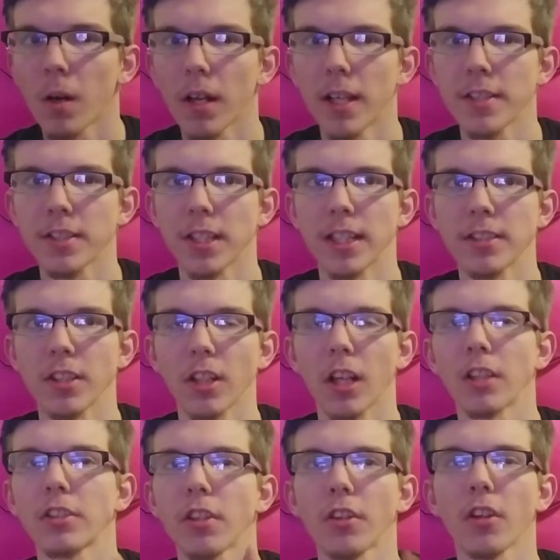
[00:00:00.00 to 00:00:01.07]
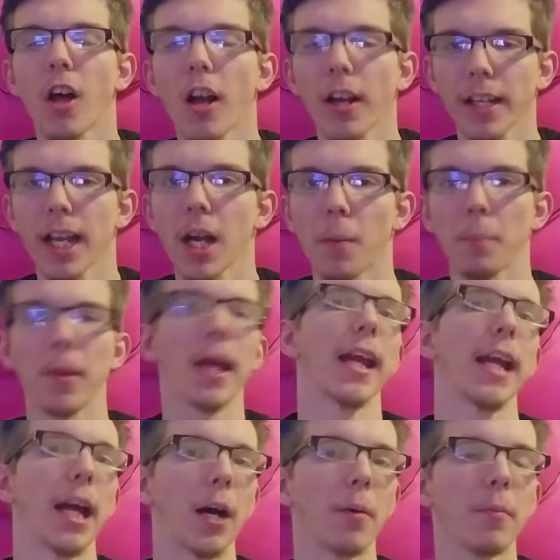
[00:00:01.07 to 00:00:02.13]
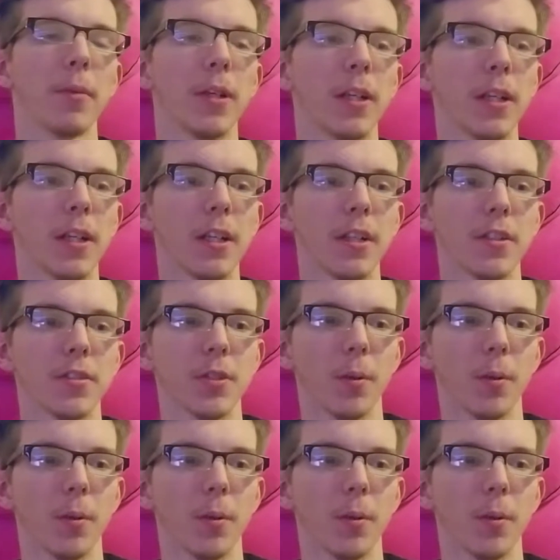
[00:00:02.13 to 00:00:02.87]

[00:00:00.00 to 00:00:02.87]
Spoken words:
It's a lockout payout. So what